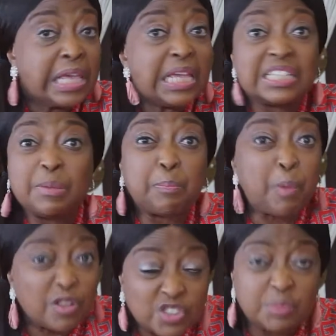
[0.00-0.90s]
it's
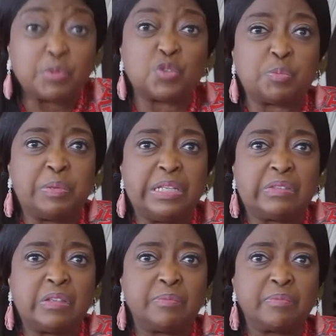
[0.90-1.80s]
impossible to
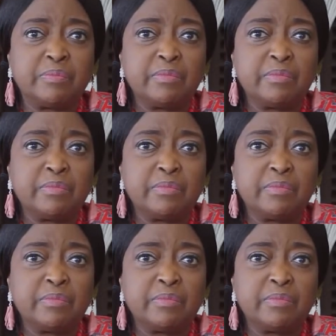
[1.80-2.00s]
please him.